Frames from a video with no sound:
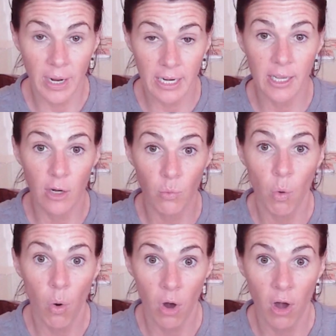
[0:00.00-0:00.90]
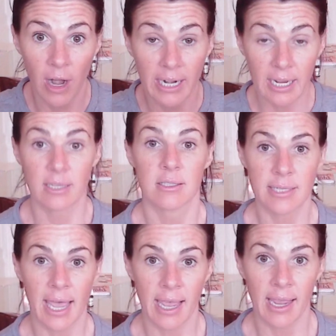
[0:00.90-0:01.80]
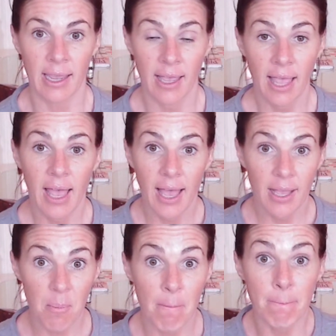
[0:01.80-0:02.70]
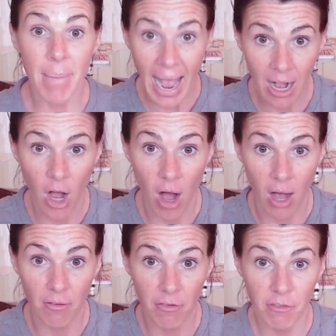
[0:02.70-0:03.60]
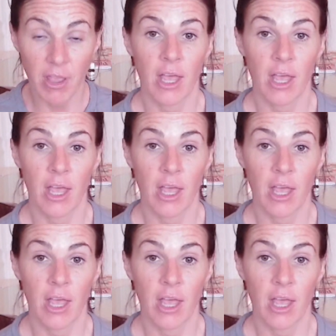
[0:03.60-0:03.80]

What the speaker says: it can roar and it can say, back off.